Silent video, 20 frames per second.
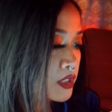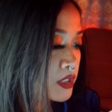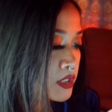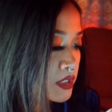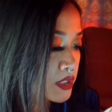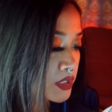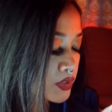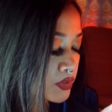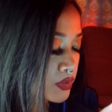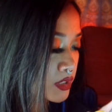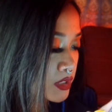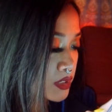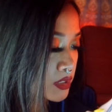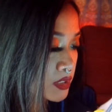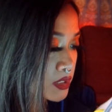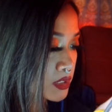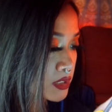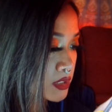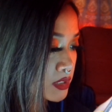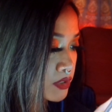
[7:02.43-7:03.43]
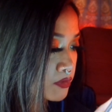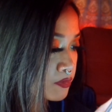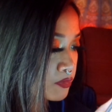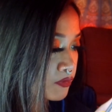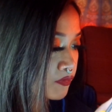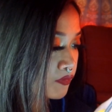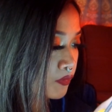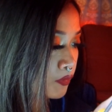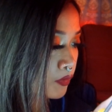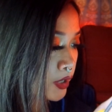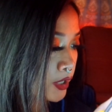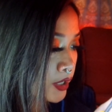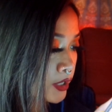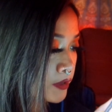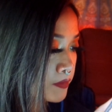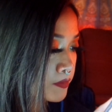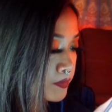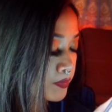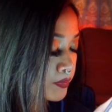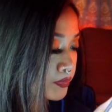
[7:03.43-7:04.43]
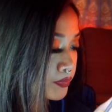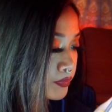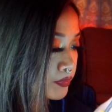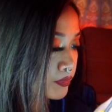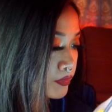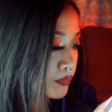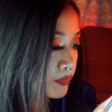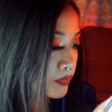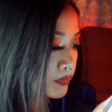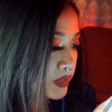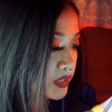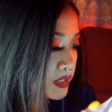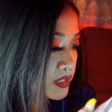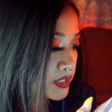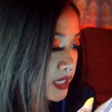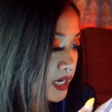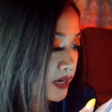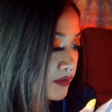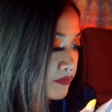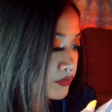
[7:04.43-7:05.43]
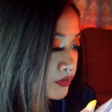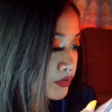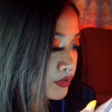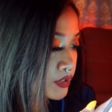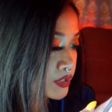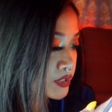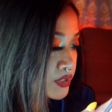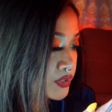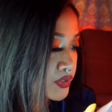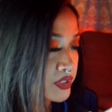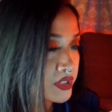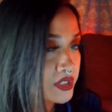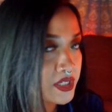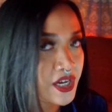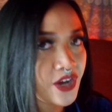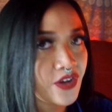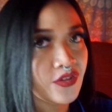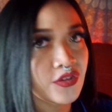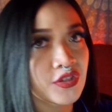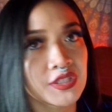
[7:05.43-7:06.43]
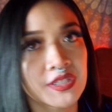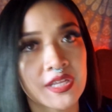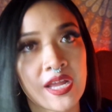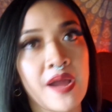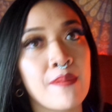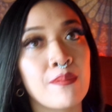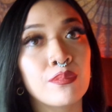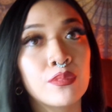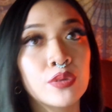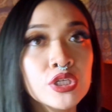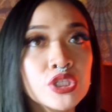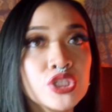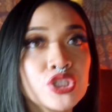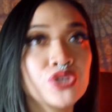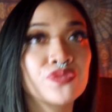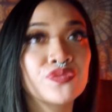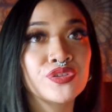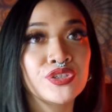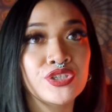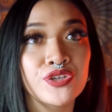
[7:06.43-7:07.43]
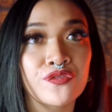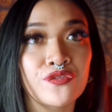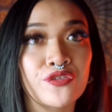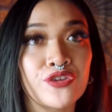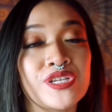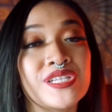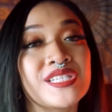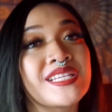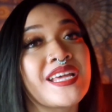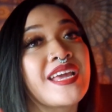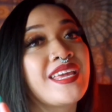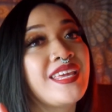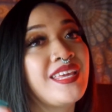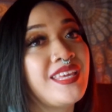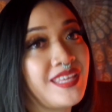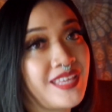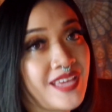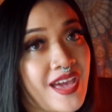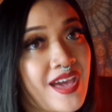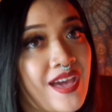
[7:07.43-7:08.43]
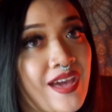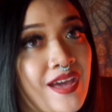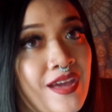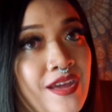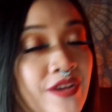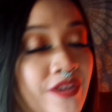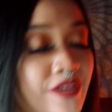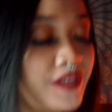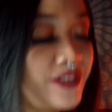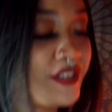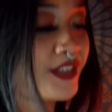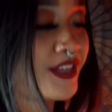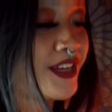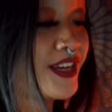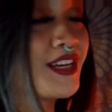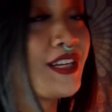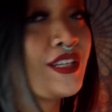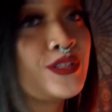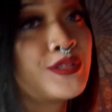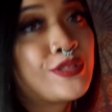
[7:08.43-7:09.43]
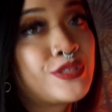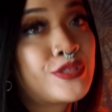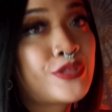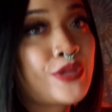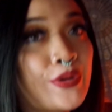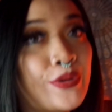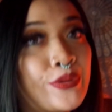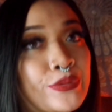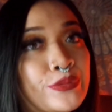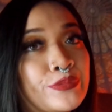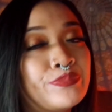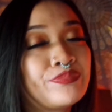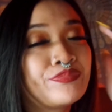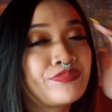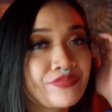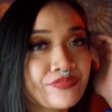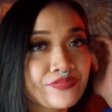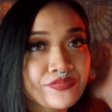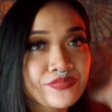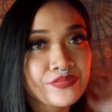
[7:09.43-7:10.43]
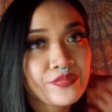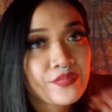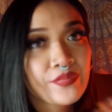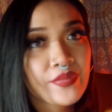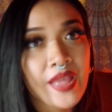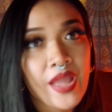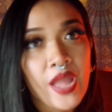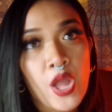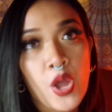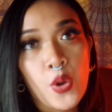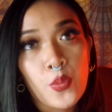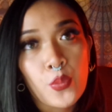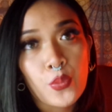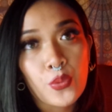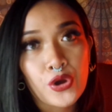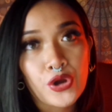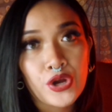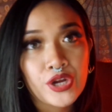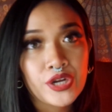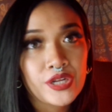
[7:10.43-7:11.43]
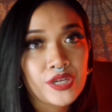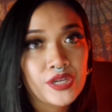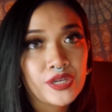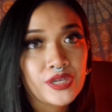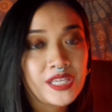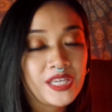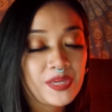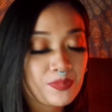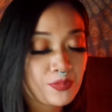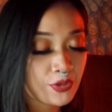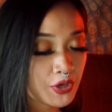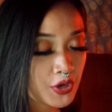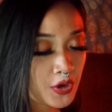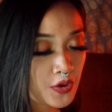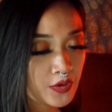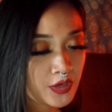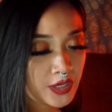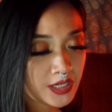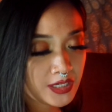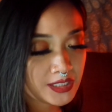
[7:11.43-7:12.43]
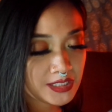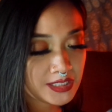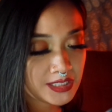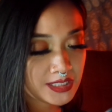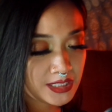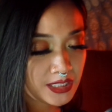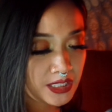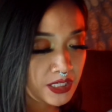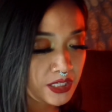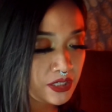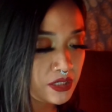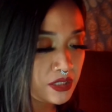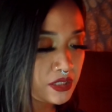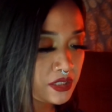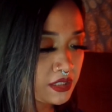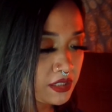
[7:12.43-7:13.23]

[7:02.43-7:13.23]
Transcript: So this is the before. That's after. So you could tell there's not much of a difference yet. So we're gonna keep it going. Let's see.